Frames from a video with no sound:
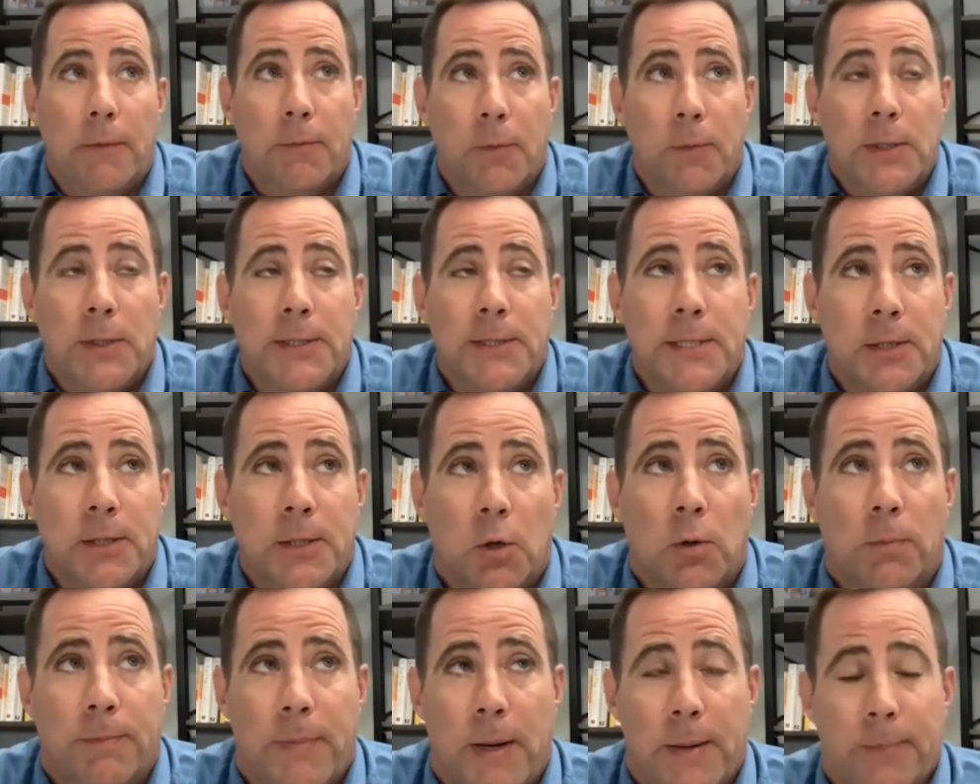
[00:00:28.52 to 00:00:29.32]
every
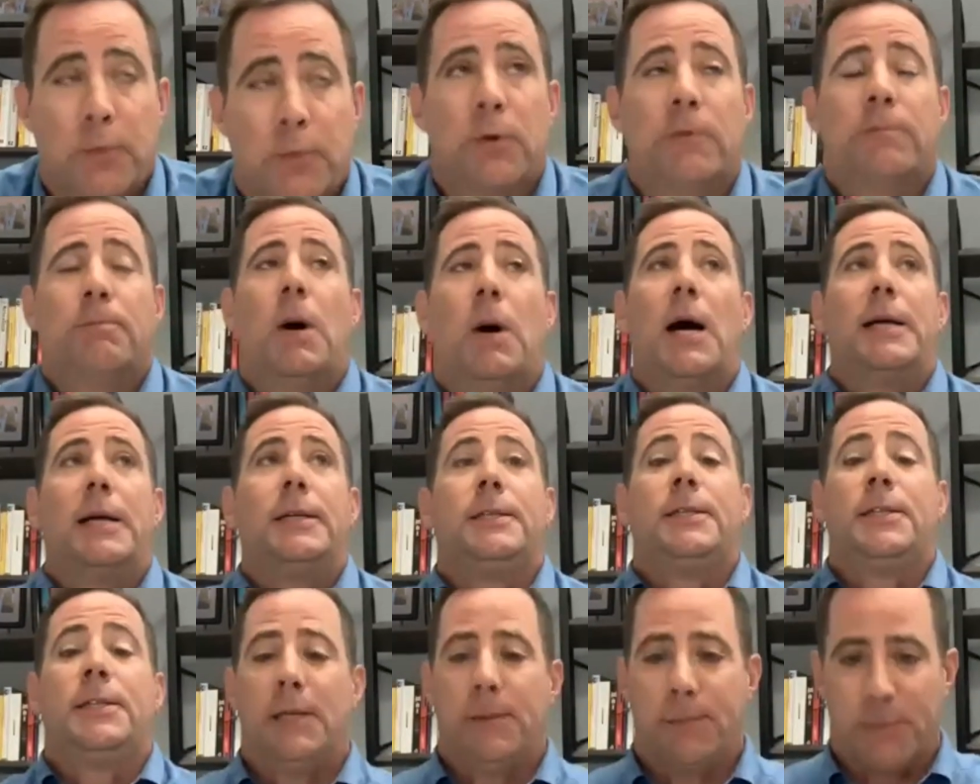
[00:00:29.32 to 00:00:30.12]
single member of my
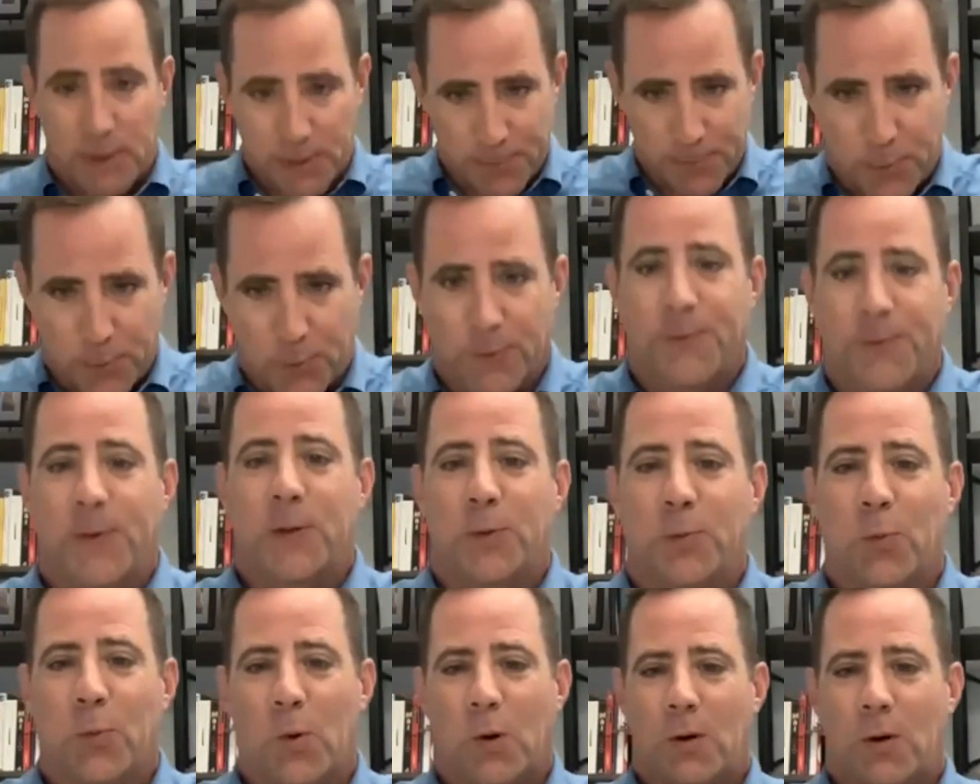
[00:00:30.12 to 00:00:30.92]
team in a
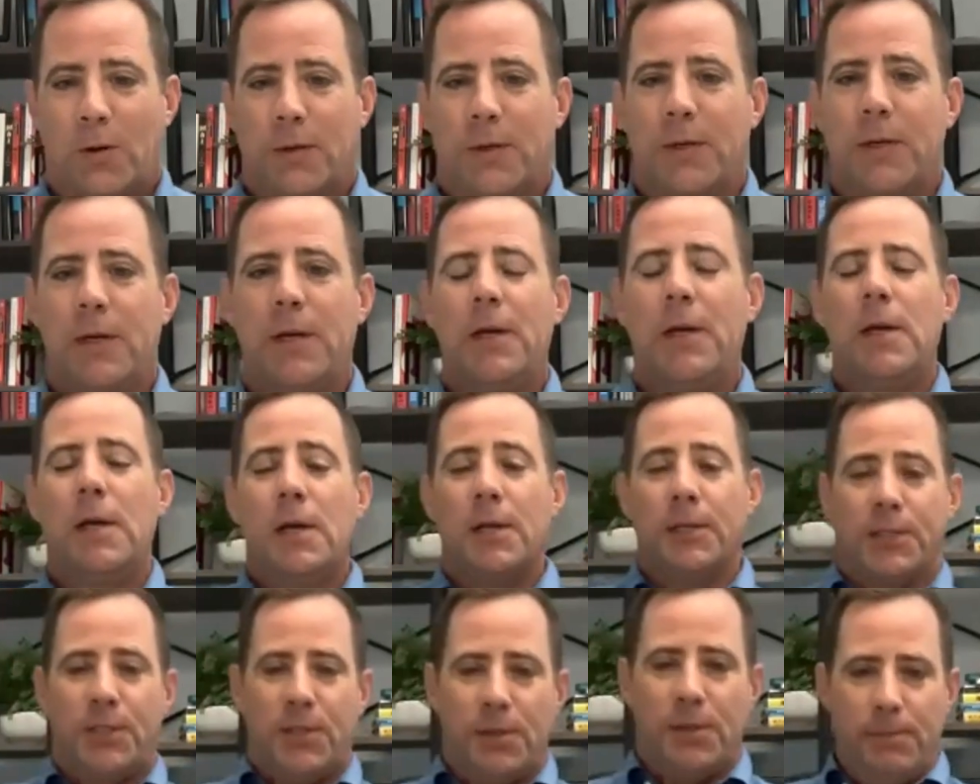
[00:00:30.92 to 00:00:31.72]
perfect world
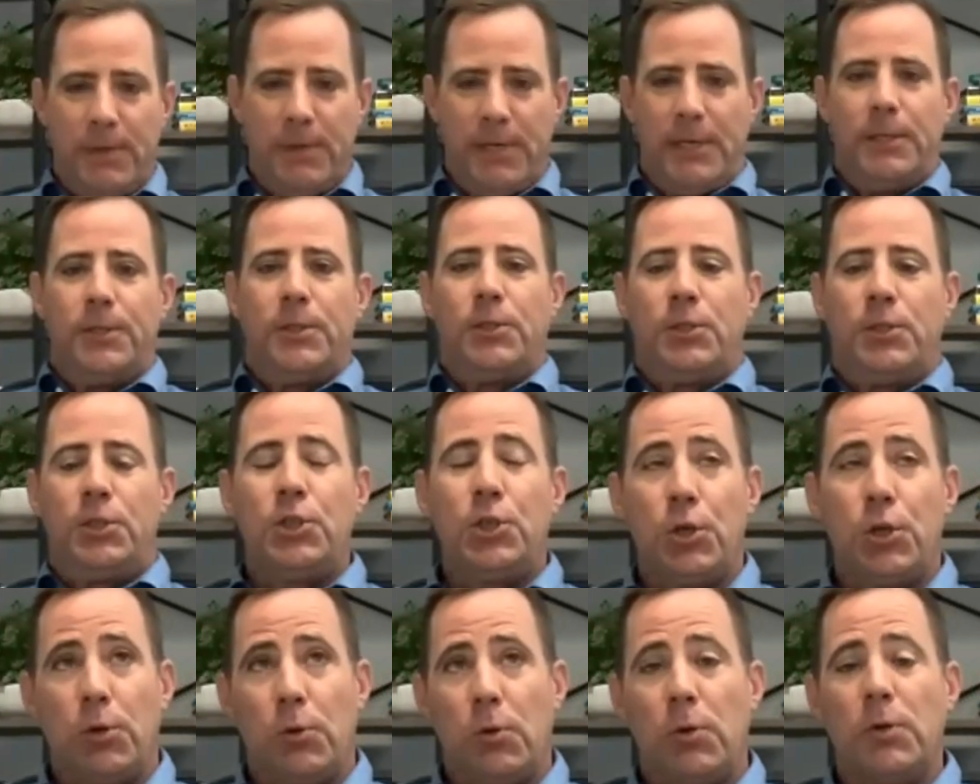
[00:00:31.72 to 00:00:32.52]
to meet
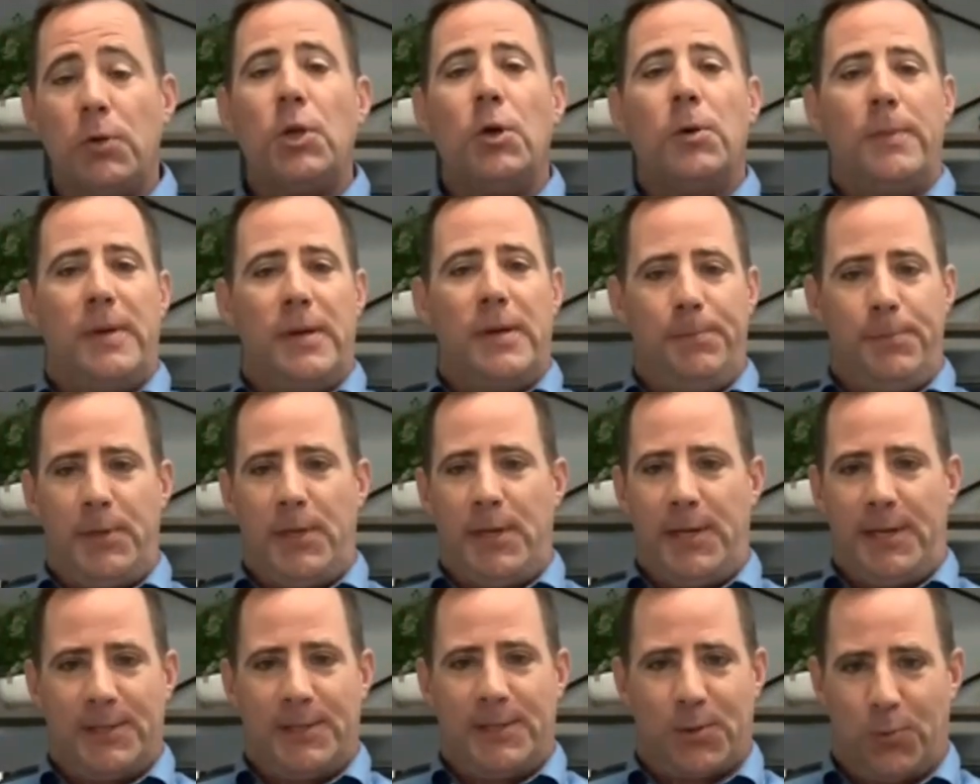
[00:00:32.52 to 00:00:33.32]
two human
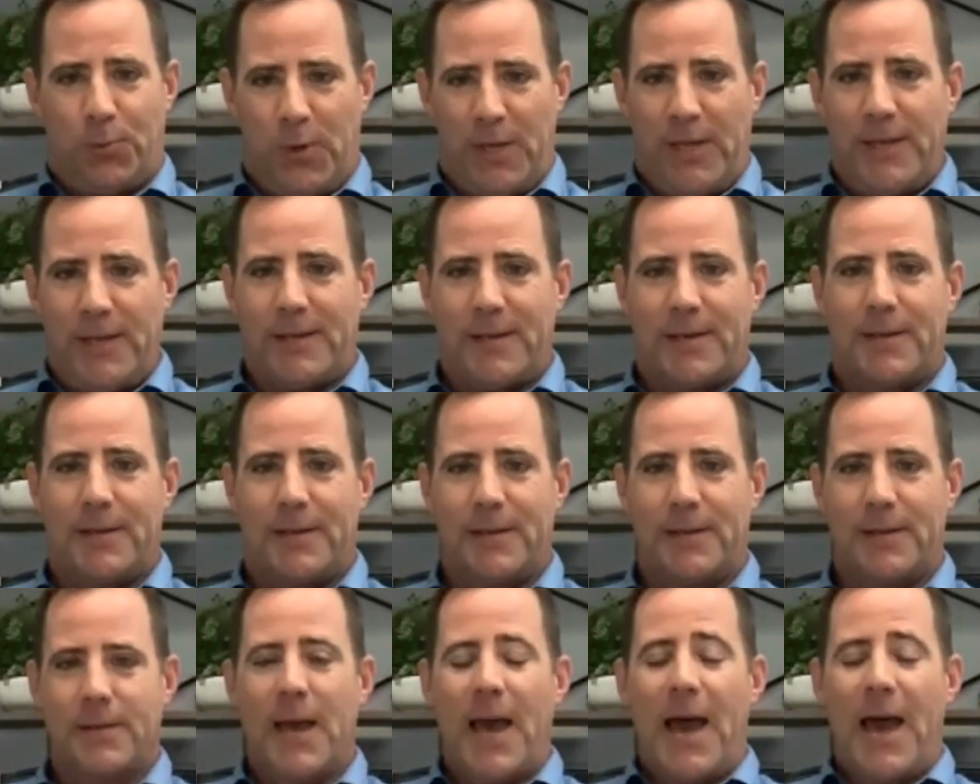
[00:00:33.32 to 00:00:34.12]
beings a week
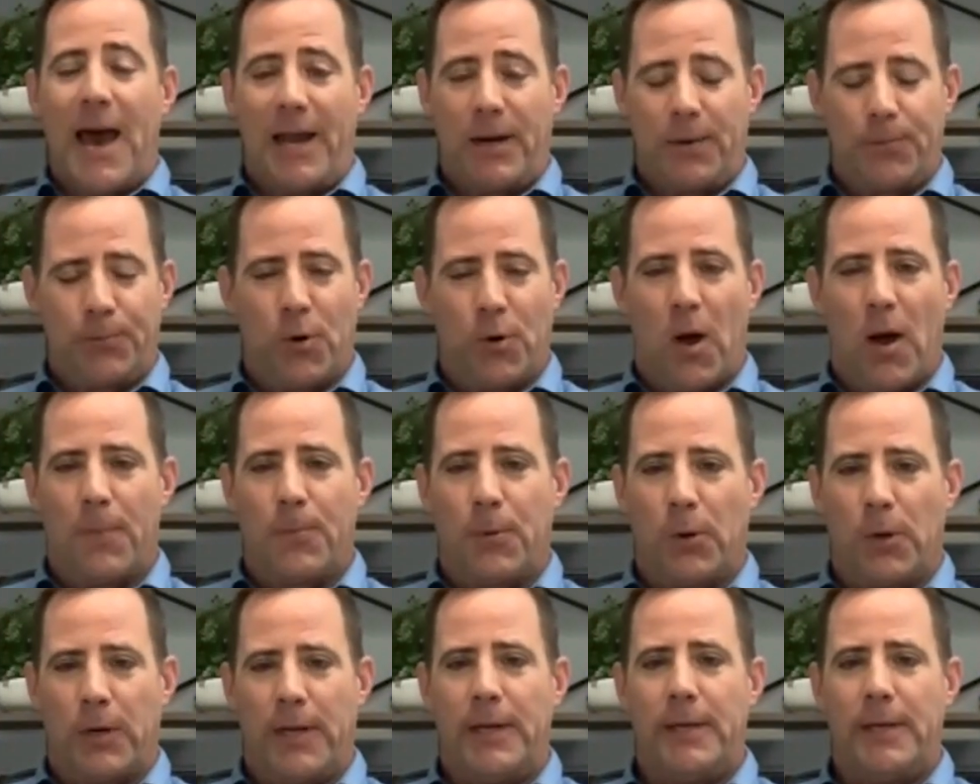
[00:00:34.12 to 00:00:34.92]
at a
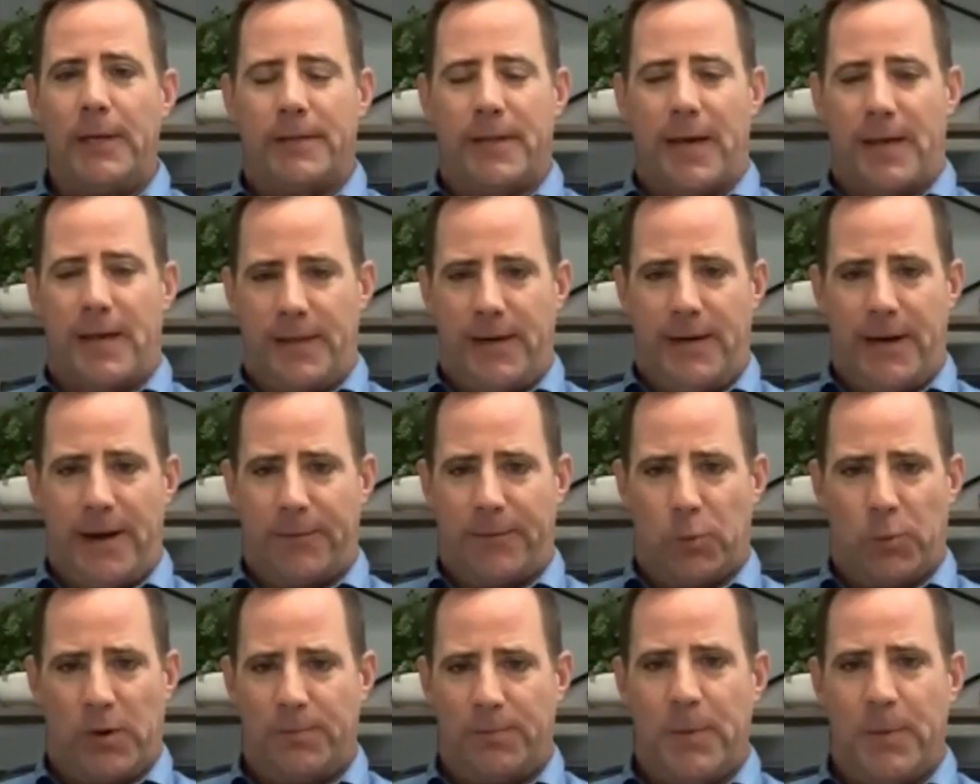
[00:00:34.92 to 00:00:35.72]
property that they
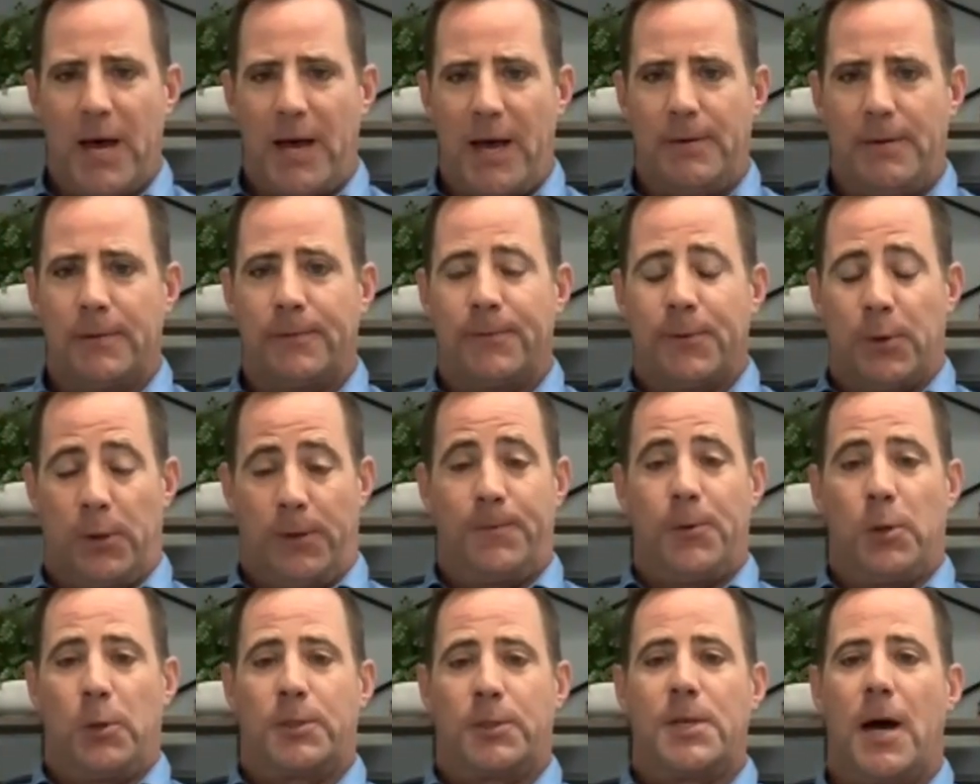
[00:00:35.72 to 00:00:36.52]
never would have met for the
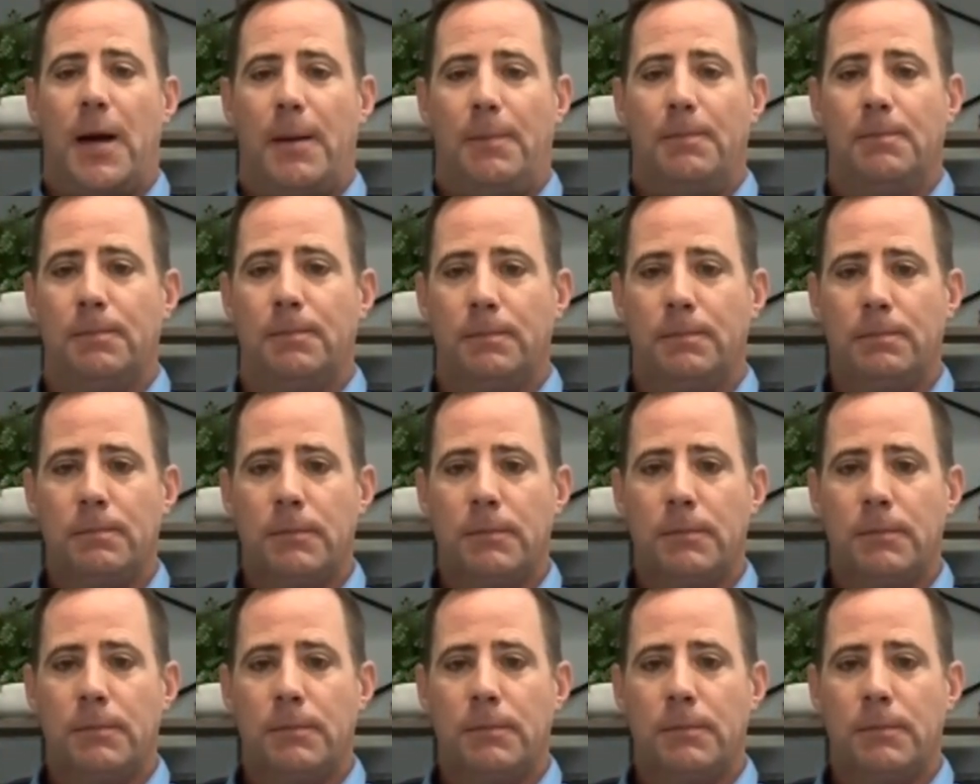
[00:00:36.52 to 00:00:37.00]
first time.